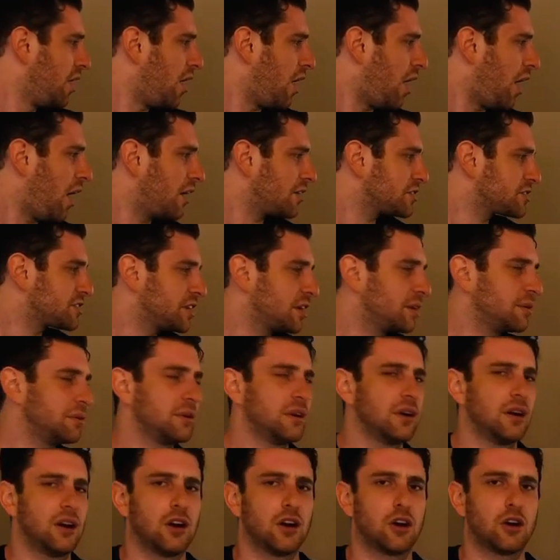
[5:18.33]

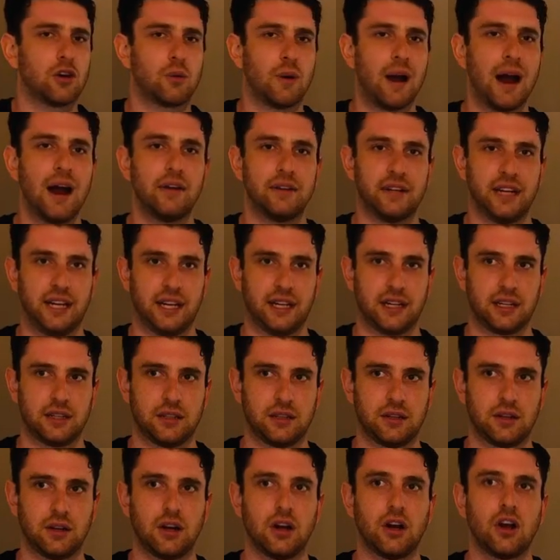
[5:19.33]
Also, grounding.
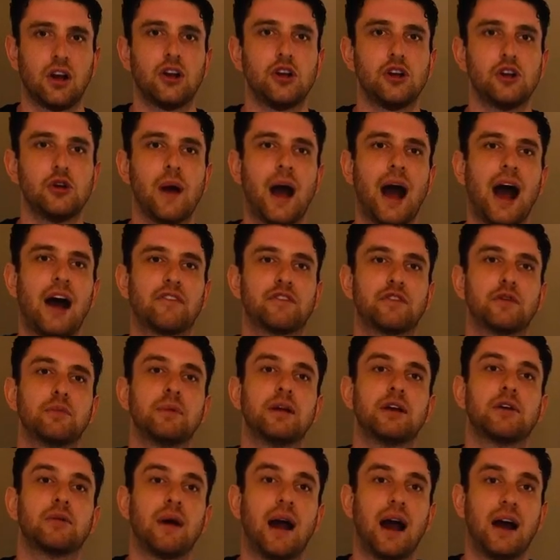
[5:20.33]
You have to
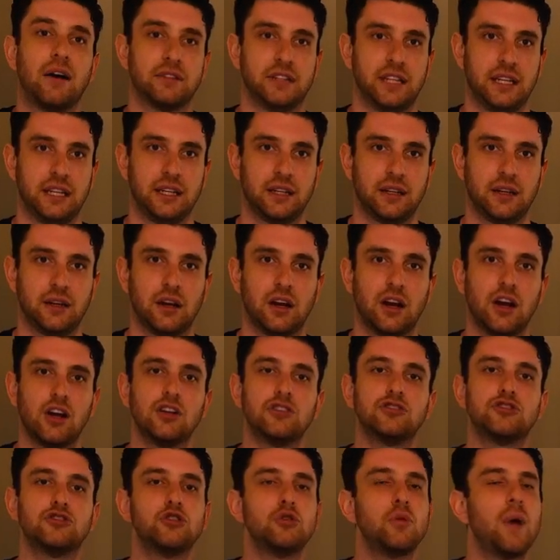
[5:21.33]
be grounded.
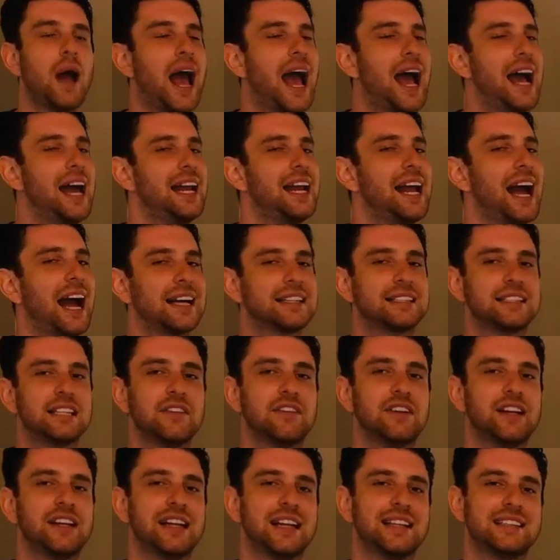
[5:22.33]
Do any
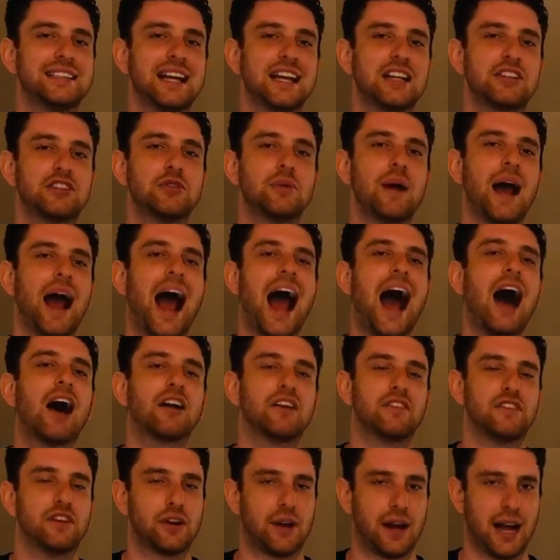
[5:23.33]
activity that takes you out
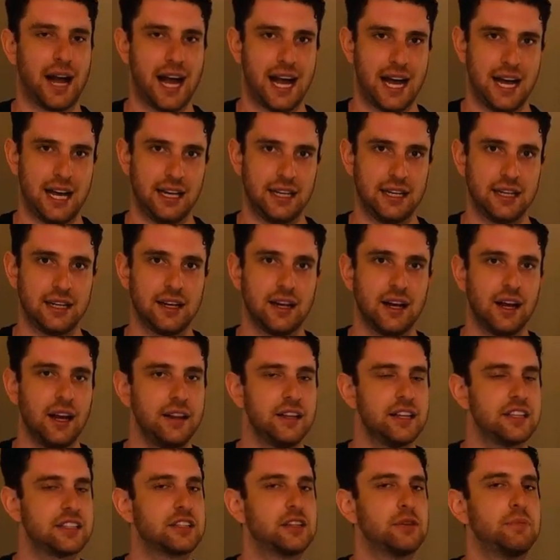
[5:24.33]
of your head.
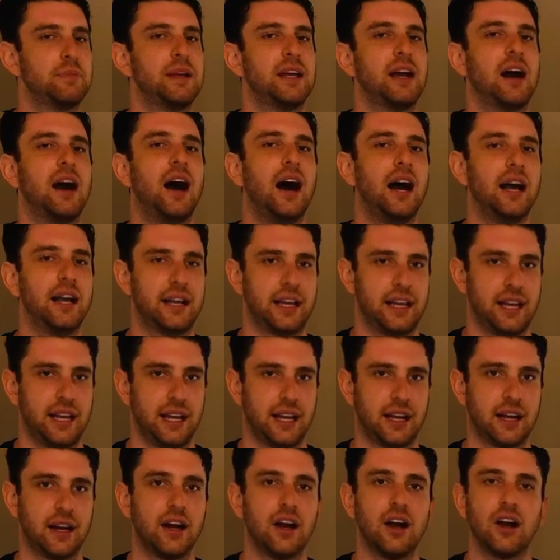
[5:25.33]
This could be
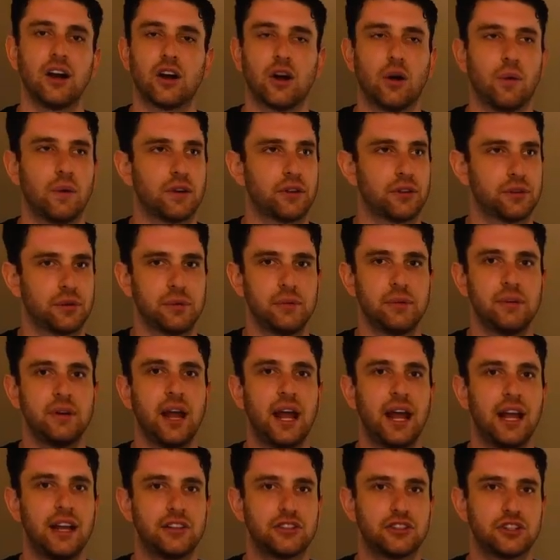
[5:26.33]
hiking, going through
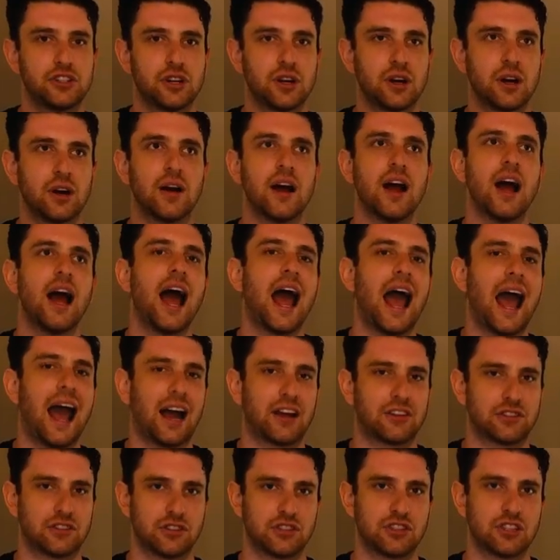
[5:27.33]
nature,
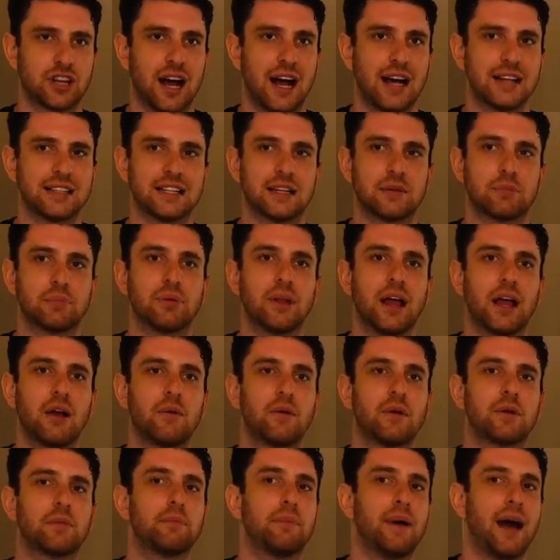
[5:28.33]
exercising, playing
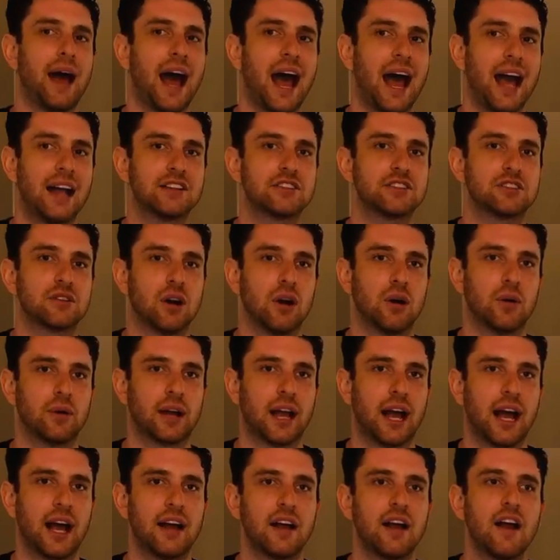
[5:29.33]
with pets,
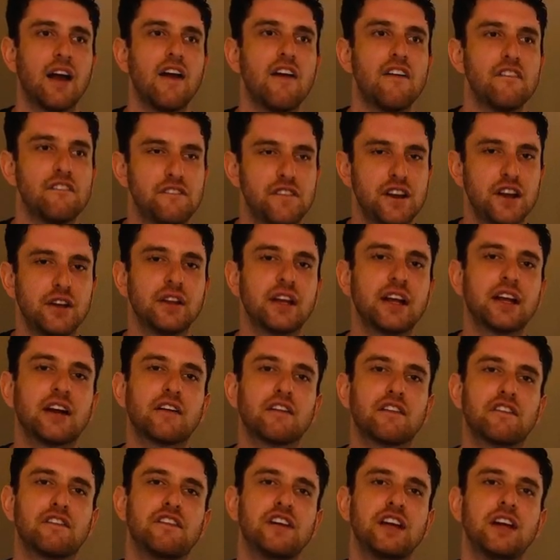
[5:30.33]
okay? Feeling your
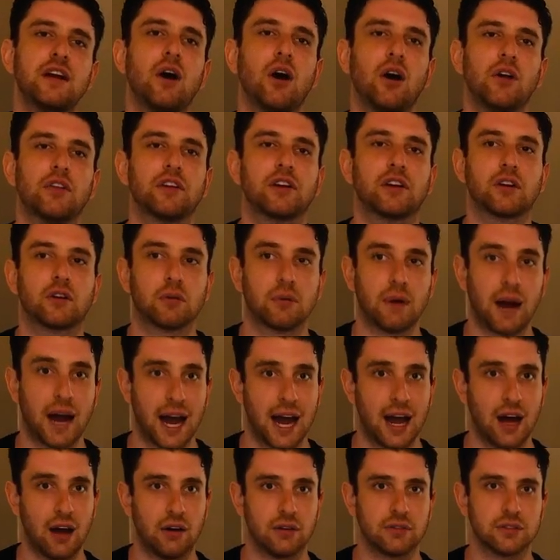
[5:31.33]
feet on the
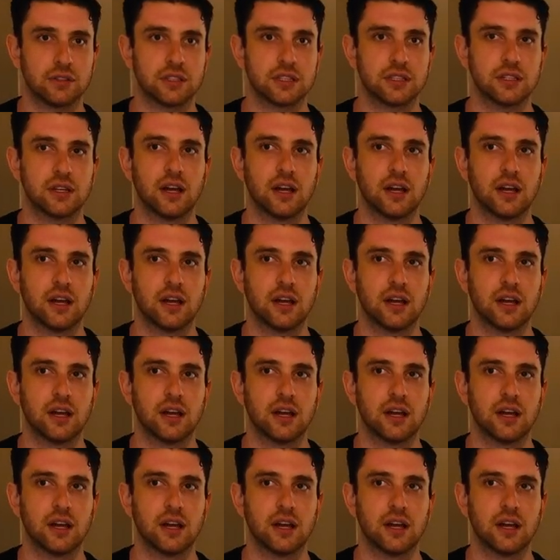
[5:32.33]
ground.